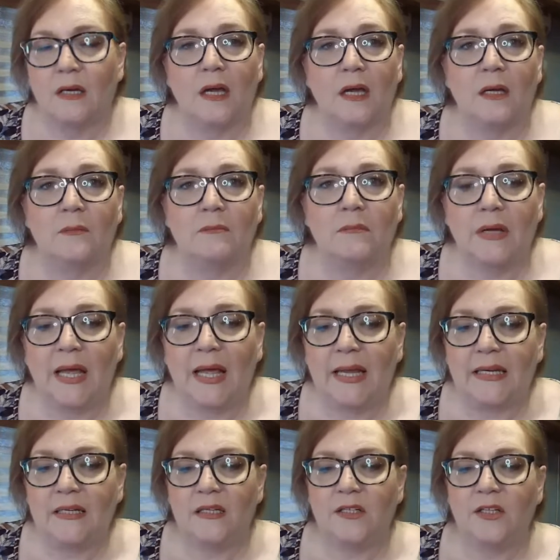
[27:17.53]
um,
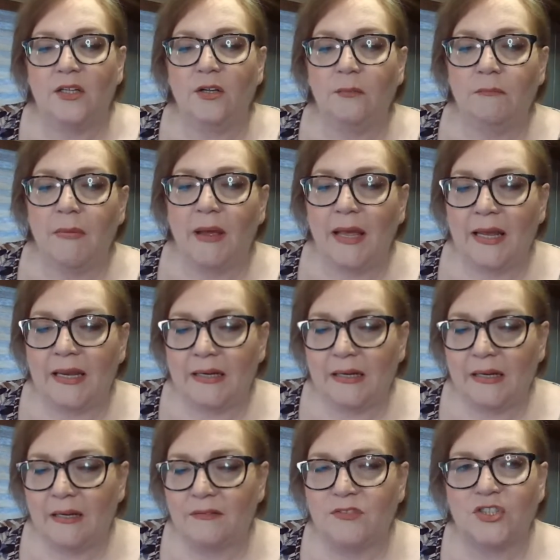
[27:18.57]
hey you may
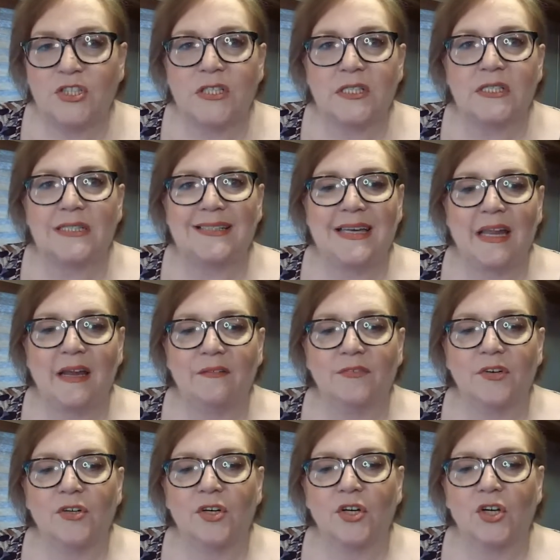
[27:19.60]
have just
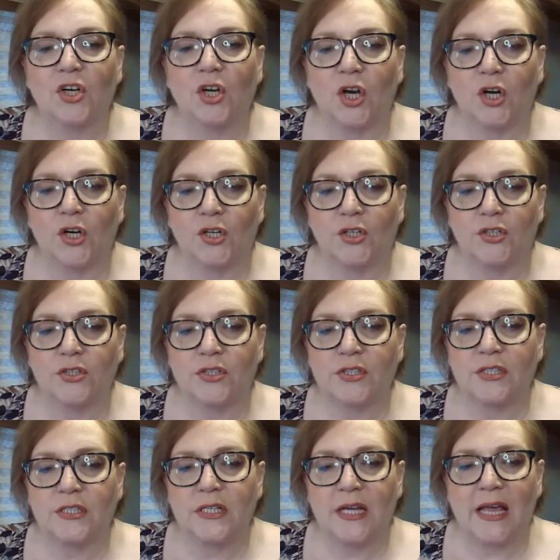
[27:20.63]
never
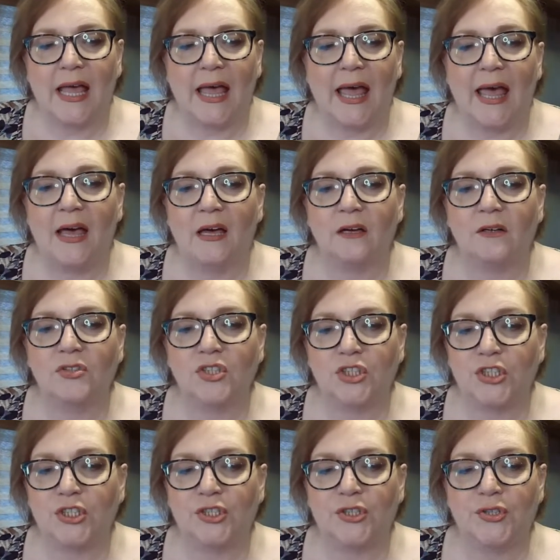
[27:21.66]
learned how
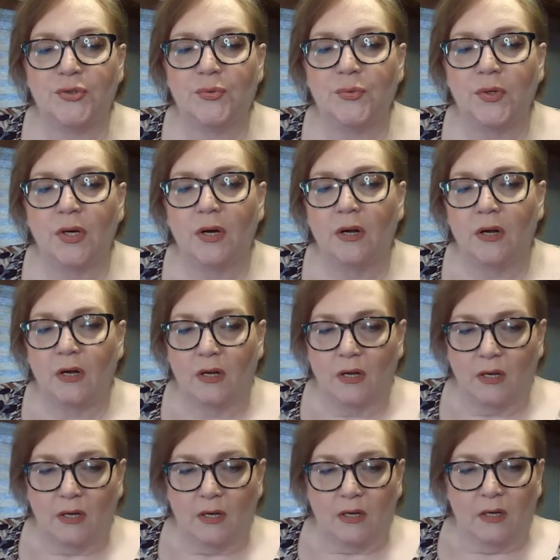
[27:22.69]
to
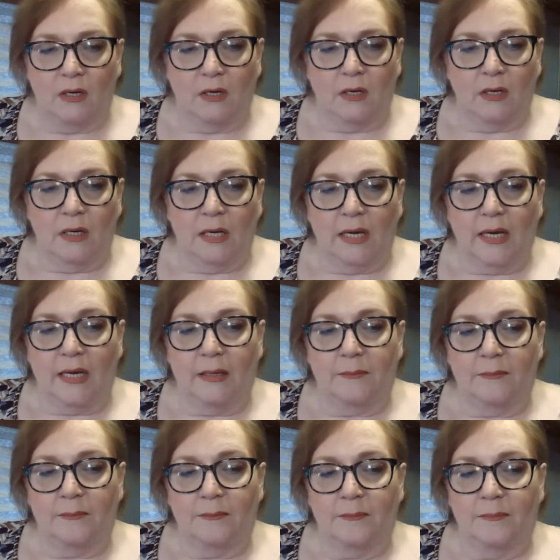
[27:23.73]

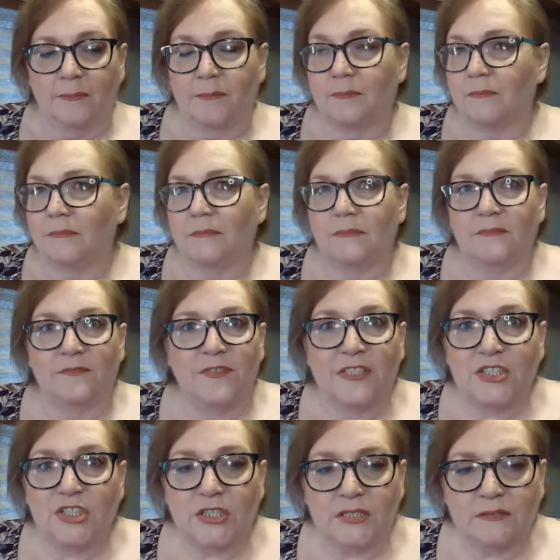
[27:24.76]
um,
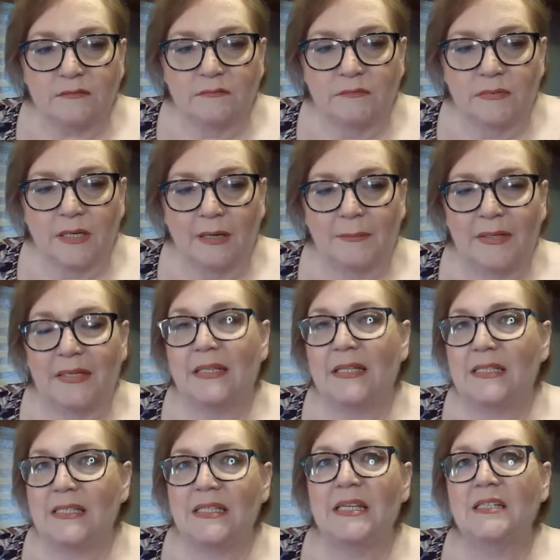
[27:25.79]
vision i mean
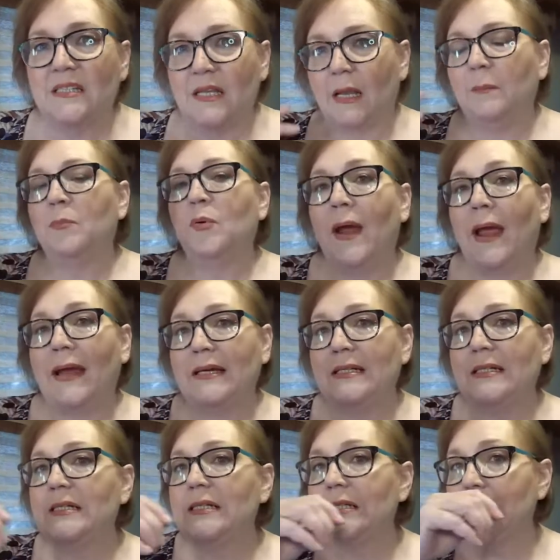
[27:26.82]
this is a
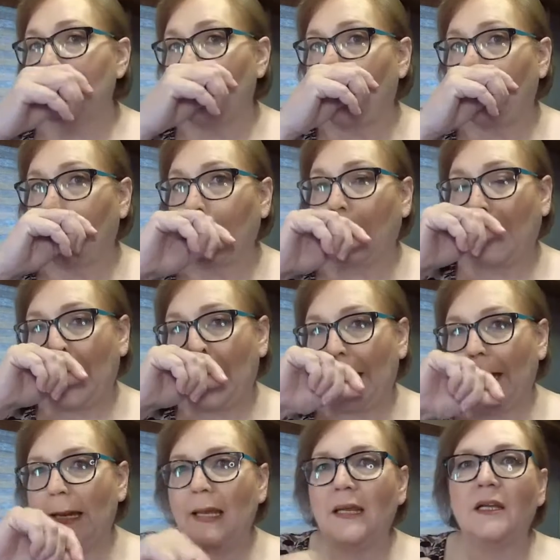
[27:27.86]
practice
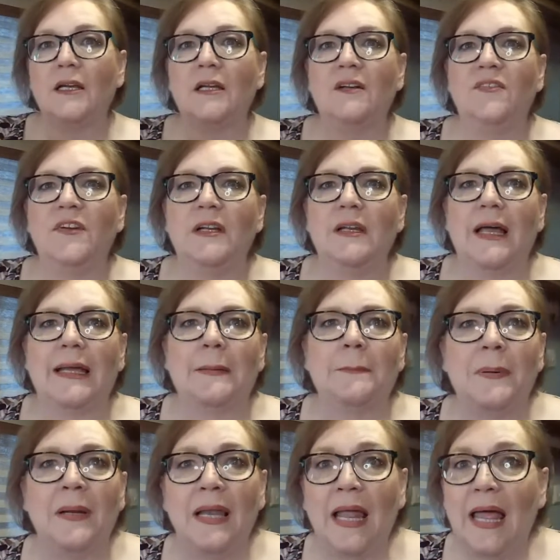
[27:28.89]
okay and it could feel like
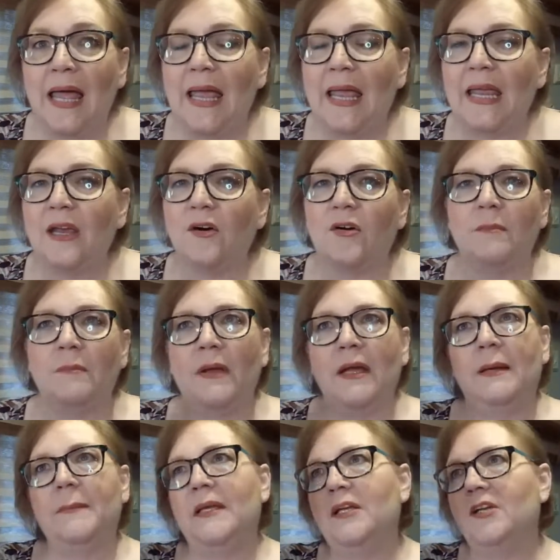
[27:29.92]
play or
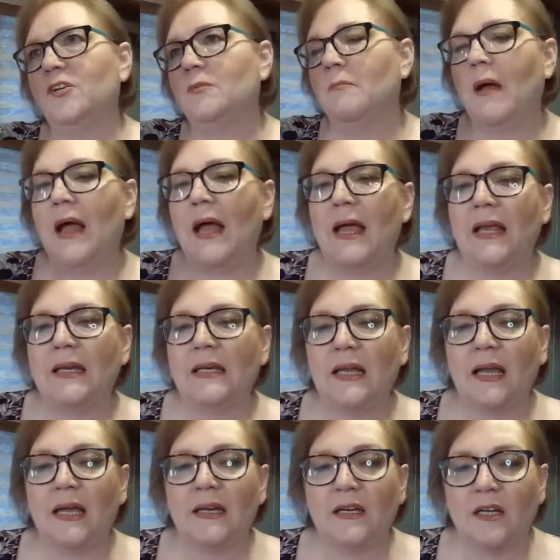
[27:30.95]
maybe your mind
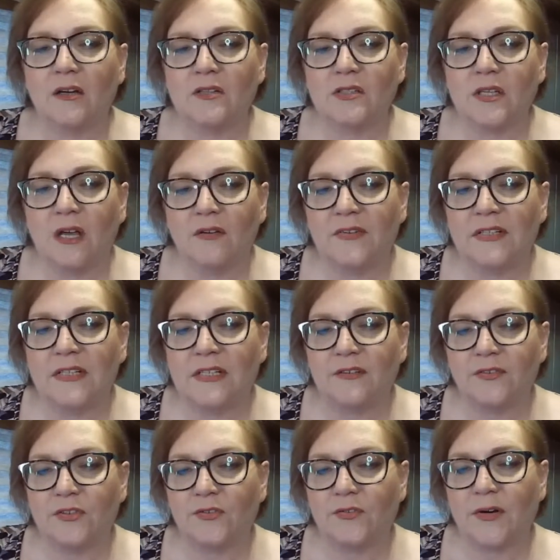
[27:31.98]
kind of goes off in
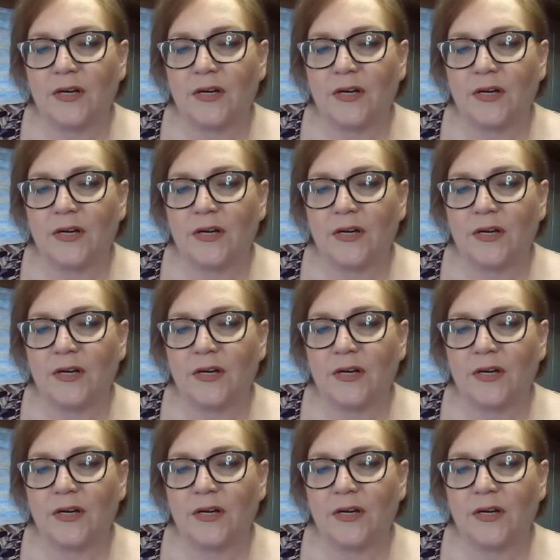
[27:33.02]
different